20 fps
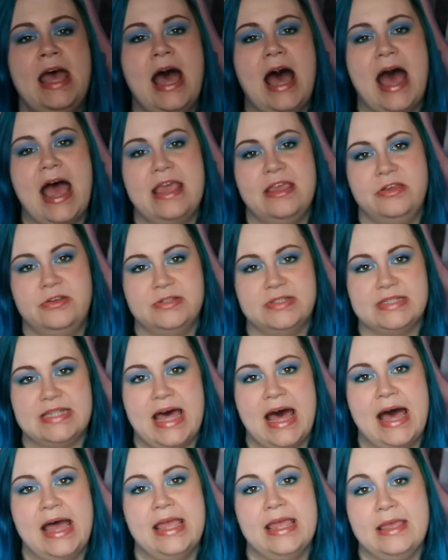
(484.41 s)
I used
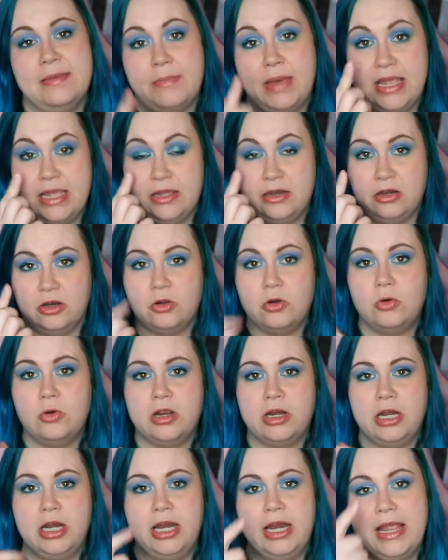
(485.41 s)
that in my inner
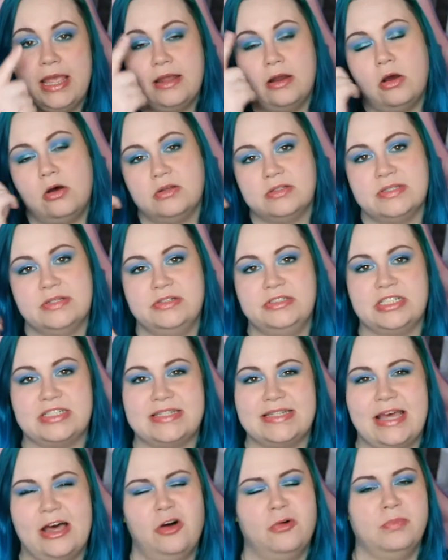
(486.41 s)
corner and also just
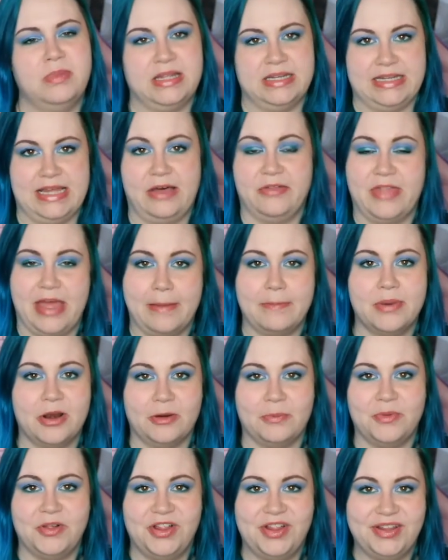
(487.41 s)
to help blend out that
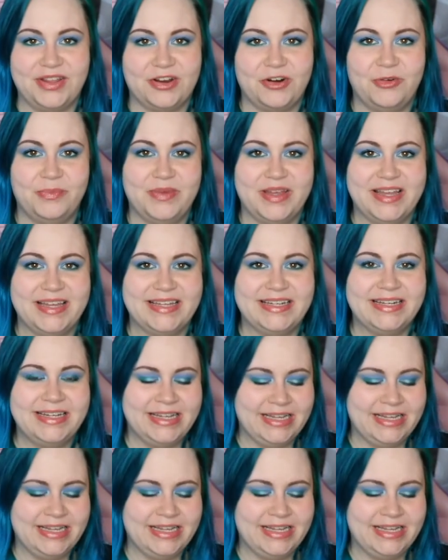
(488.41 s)
purple a little bit.